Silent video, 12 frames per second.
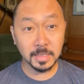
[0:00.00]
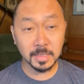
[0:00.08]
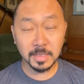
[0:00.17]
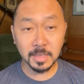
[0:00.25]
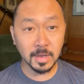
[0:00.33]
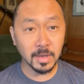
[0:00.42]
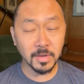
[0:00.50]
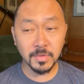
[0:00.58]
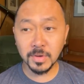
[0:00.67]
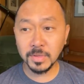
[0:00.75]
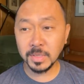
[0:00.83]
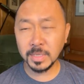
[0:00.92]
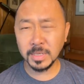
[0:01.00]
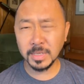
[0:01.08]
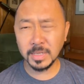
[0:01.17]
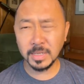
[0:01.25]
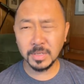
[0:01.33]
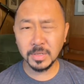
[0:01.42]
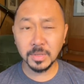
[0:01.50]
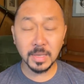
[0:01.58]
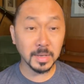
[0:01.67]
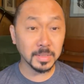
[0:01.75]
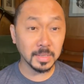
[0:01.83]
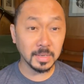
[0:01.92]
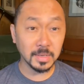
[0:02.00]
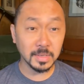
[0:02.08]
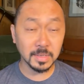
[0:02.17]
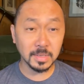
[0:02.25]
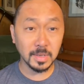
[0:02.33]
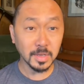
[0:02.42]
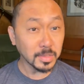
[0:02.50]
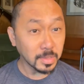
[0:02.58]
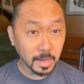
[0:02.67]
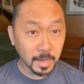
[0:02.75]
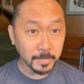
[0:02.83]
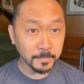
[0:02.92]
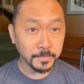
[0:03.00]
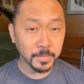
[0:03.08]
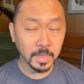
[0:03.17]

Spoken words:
is 162,000 cases yesterday,